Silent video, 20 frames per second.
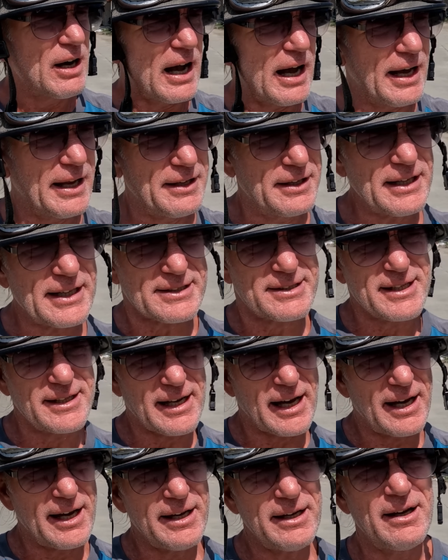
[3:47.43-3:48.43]
and
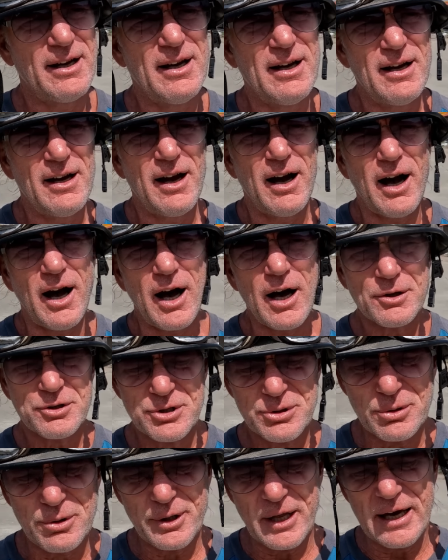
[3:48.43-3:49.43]
yesterday I
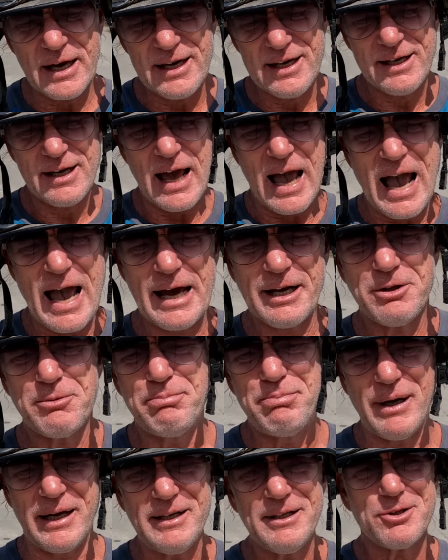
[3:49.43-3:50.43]
saw that it
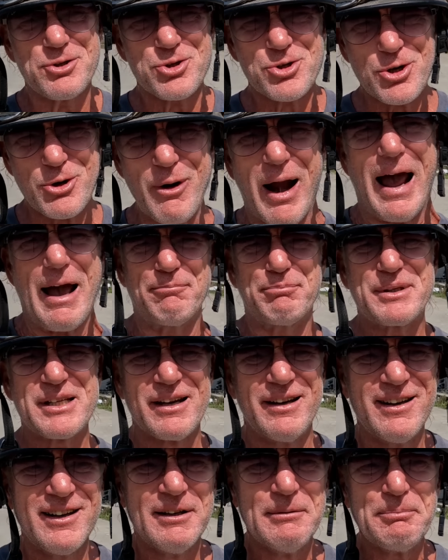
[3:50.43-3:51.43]
had been
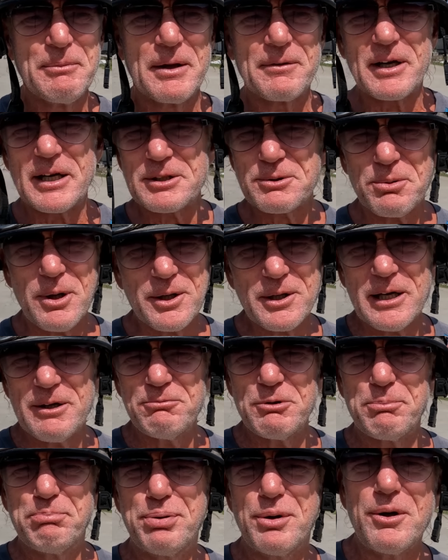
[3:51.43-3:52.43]
scrapped that's why I
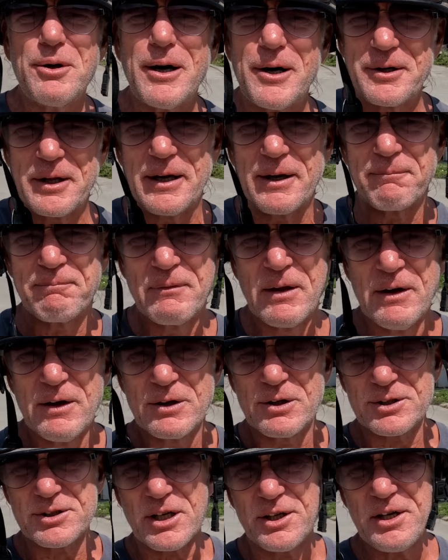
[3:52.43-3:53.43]
don't report on it
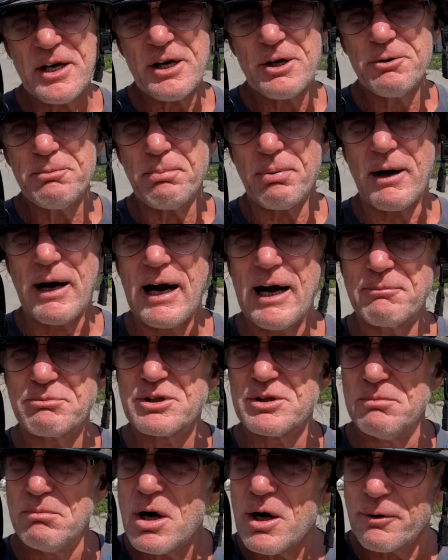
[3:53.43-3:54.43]
because I know
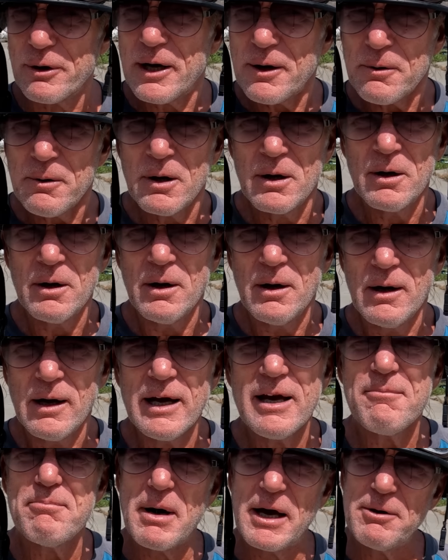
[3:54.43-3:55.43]
perhaps tomorrow
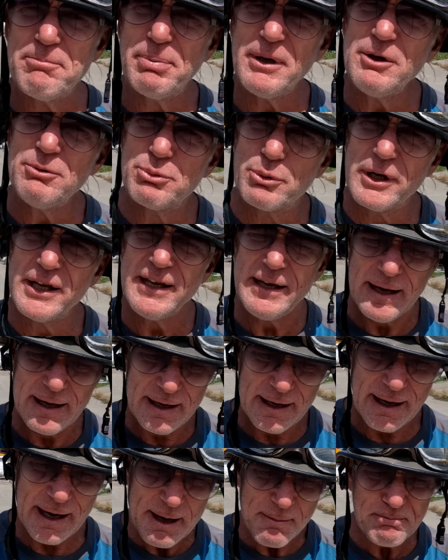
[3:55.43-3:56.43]
it may be
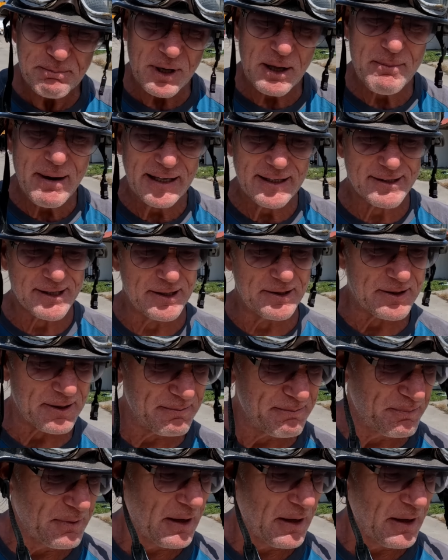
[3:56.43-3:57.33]
re-implemented